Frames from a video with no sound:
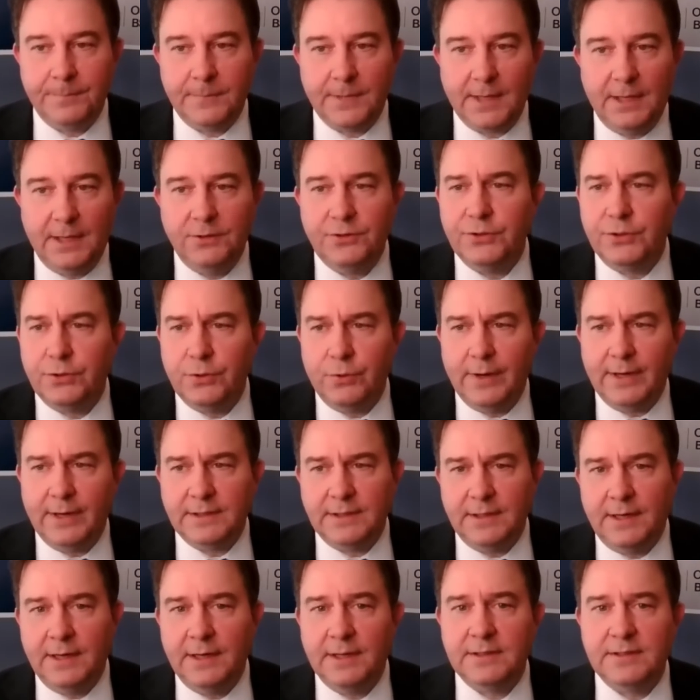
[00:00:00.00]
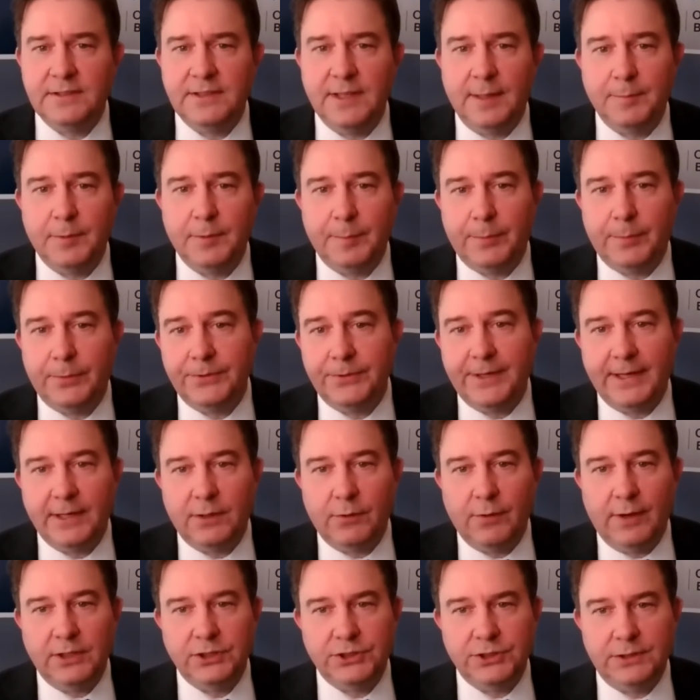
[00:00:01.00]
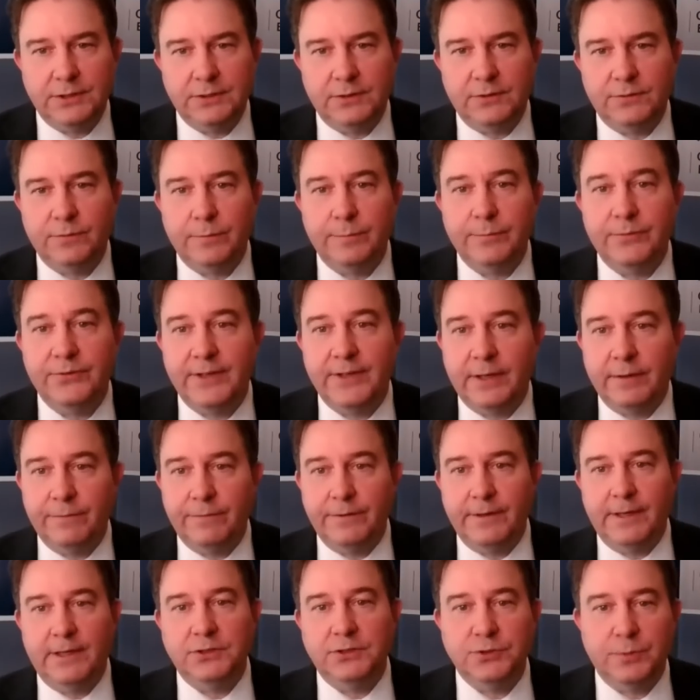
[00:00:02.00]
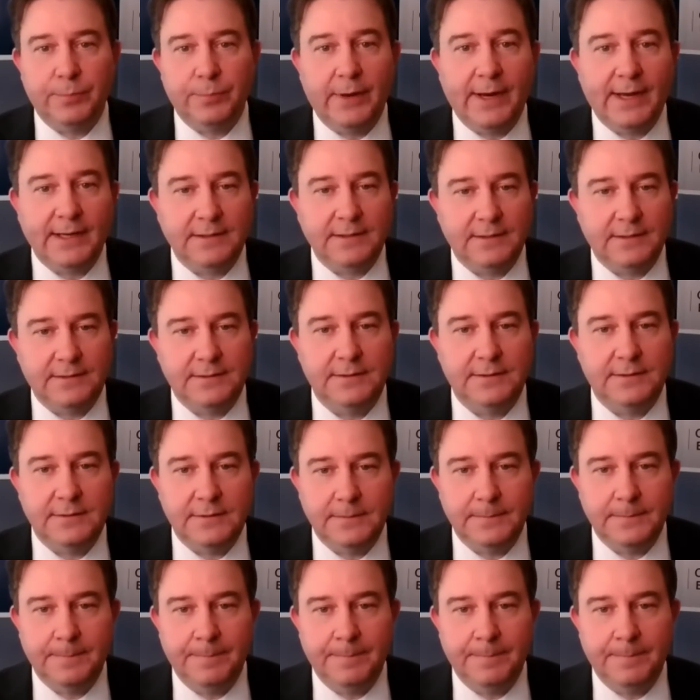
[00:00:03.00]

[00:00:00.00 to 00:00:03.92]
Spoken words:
and to correct unacceptable digressions from sound financial practices.